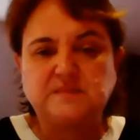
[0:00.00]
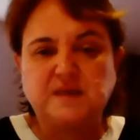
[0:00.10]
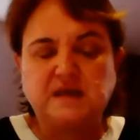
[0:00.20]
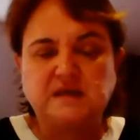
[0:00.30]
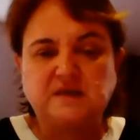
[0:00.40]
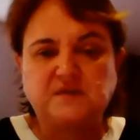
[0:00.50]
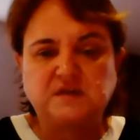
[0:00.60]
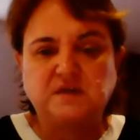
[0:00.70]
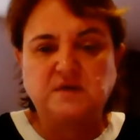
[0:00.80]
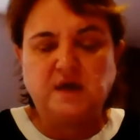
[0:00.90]
make a difference
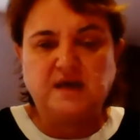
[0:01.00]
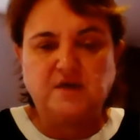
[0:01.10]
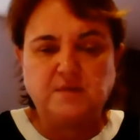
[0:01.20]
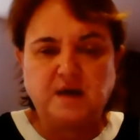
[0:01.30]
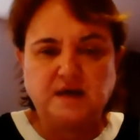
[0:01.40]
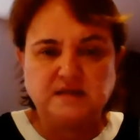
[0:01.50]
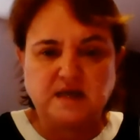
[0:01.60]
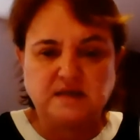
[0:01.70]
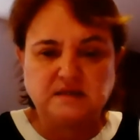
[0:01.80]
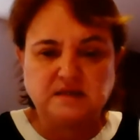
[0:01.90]
in your
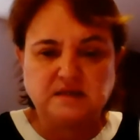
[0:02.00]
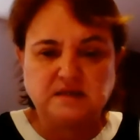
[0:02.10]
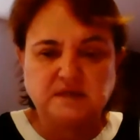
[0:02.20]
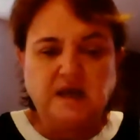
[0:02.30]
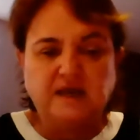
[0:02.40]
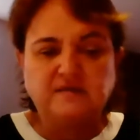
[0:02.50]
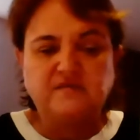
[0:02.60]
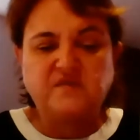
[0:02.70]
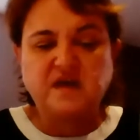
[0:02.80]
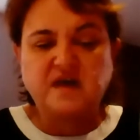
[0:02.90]
mindset. And the